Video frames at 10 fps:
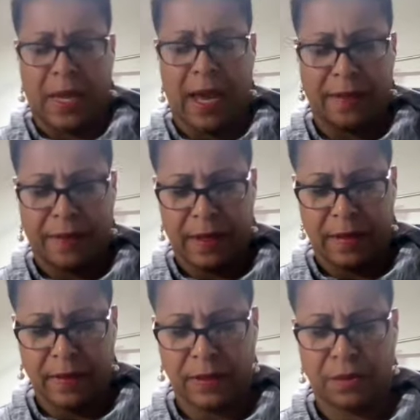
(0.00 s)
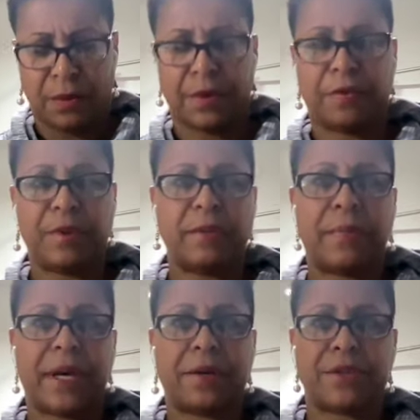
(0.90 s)
I think this would have been
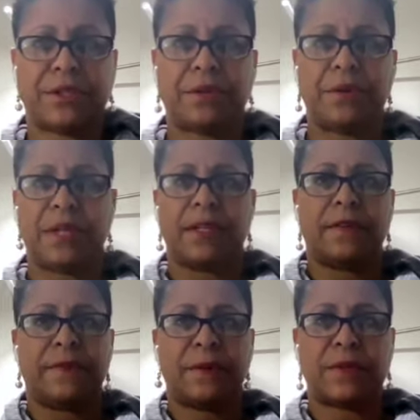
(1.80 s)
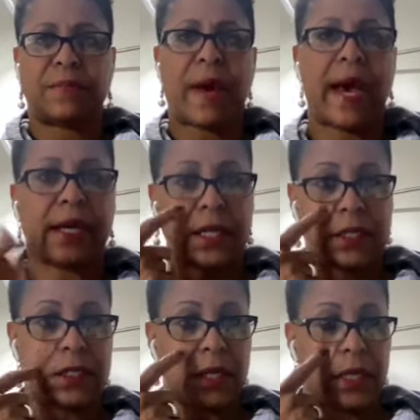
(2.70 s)
better suited if it was
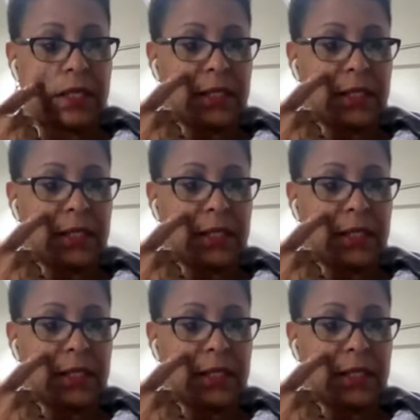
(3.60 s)
packaged in,